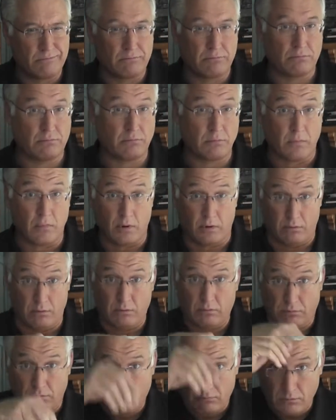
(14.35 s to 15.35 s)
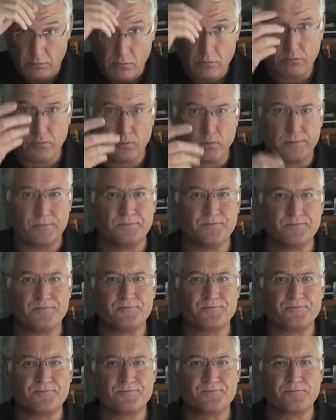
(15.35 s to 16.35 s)
And other lessons we can learn
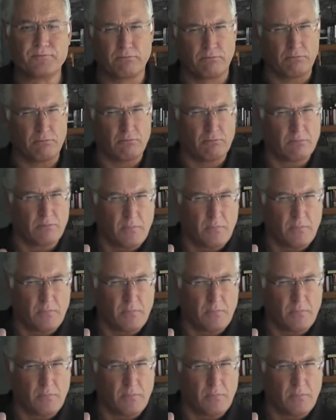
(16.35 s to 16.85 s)
easily,